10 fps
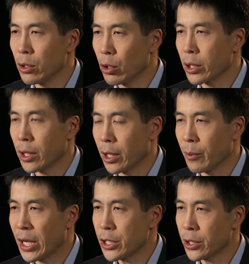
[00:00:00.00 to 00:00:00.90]
to look at
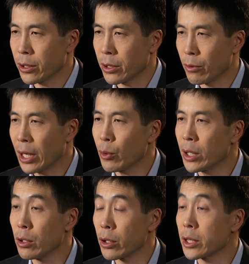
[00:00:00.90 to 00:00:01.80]
automation, the right way
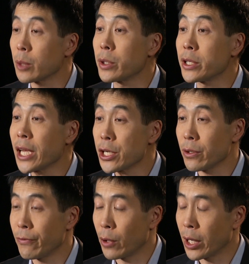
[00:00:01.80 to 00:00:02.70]
to look at the
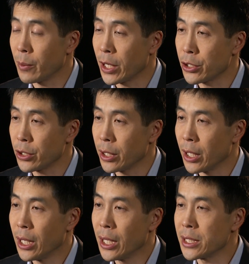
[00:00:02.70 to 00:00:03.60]
potential for automation,
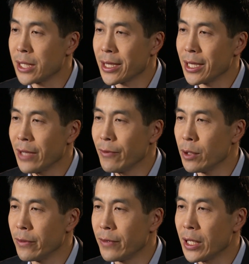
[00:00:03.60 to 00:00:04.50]
is at the
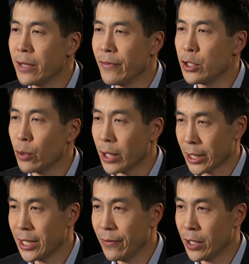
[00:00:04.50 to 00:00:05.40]
level of individual
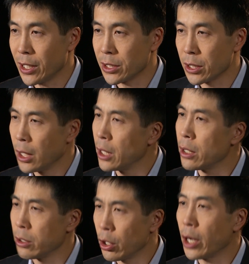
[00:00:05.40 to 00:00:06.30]
activities,
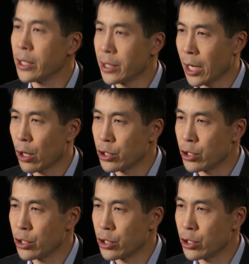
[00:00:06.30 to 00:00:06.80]
not entire